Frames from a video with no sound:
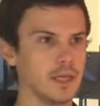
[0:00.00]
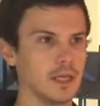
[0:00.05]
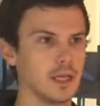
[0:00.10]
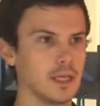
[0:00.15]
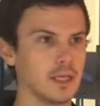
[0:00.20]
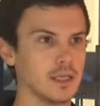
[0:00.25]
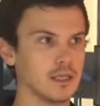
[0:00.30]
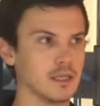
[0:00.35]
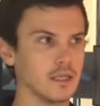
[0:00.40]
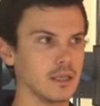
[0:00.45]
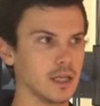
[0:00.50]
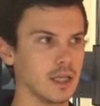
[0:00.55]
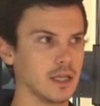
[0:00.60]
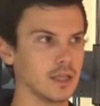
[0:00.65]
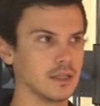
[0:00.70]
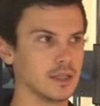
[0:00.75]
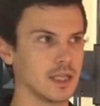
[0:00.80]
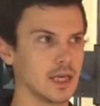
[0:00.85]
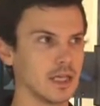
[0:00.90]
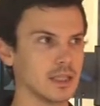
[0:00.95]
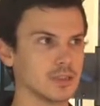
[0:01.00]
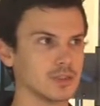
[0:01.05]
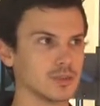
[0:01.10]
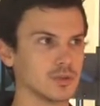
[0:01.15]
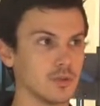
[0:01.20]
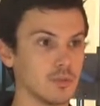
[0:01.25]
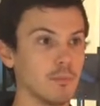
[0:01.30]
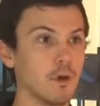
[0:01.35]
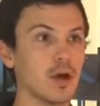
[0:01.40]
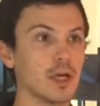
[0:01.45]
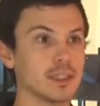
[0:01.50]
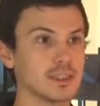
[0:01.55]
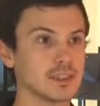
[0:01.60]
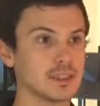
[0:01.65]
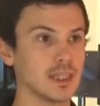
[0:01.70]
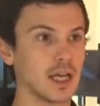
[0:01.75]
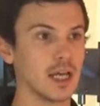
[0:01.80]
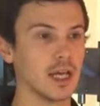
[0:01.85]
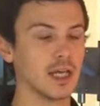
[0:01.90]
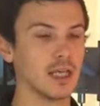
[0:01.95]
in that sort of
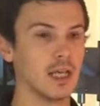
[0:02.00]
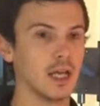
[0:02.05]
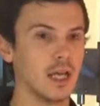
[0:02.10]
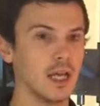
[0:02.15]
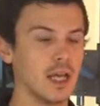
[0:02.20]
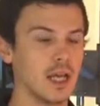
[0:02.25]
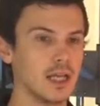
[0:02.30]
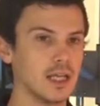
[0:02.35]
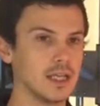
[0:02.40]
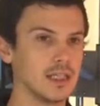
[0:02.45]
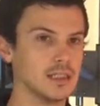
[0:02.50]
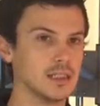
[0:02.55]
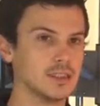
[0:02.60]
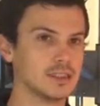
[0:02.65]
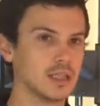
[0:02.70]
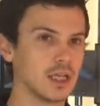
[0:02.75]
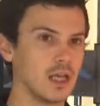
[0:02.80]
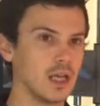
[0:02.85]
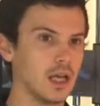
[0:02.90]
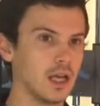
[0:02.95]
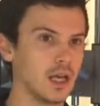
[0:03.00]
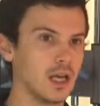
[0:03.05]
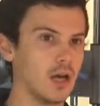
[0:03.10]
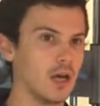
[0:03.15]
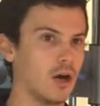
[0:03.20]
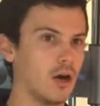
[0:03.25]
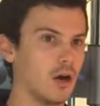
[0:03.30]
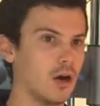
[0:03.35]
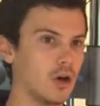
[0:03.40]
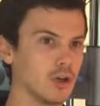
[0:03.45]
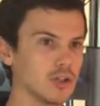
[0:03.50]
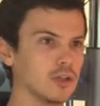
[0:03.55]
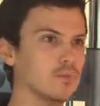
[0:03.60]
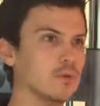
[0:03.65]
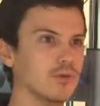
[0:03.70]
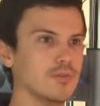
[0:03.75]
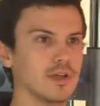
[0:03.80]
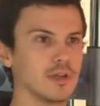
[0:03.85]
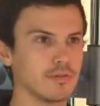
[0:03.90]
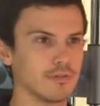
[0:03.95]
mindset is, are you
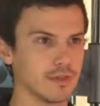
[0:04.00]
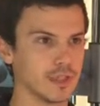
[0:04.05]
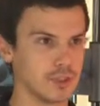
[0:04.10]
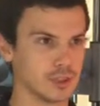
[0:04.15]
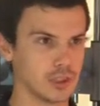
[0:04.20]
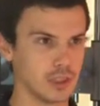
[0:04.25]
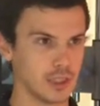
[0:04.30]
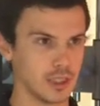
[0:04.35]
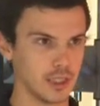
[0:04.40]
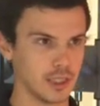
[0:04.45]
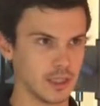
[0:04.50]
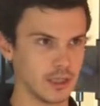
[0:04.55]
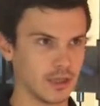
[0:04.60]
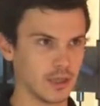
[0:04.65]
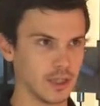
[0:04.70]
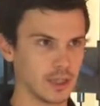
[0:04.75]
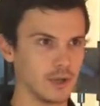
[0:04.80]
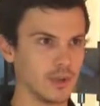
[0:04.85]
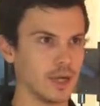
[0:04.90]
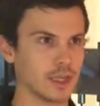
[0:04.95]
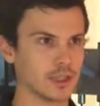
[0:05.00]
moving efficiently, and are you